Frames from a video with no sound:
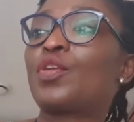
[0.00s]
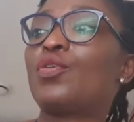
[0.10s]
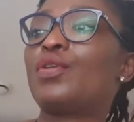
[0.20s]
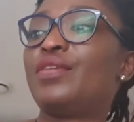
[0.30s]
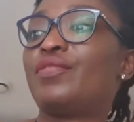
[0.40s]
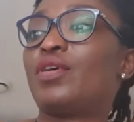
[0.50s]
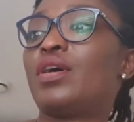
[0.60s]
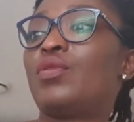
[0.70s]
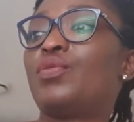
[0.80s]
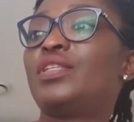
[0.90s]
olive
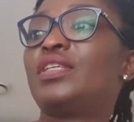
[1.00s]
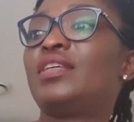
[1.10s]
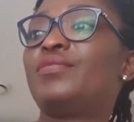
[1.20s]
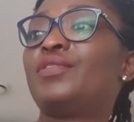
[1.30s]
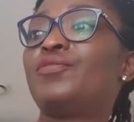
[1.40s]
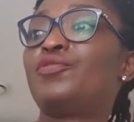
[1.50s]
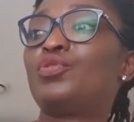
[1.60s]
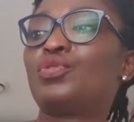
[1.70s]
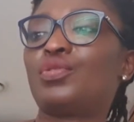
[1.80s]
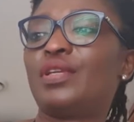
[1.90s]
oil with
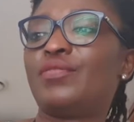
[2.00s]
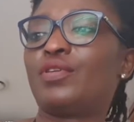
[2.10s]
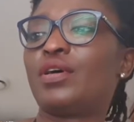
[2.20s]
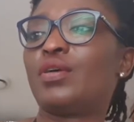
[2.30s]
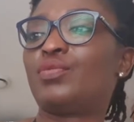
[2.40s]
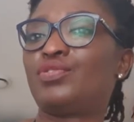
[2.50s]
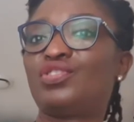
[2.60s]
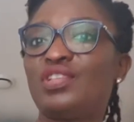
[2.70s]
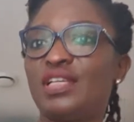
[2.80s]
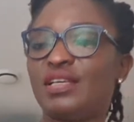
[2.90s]
infused olive oil with
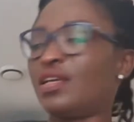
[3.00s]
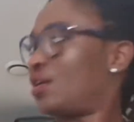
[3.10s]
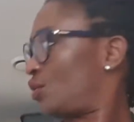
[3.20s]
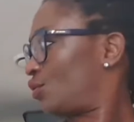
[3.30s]
chili.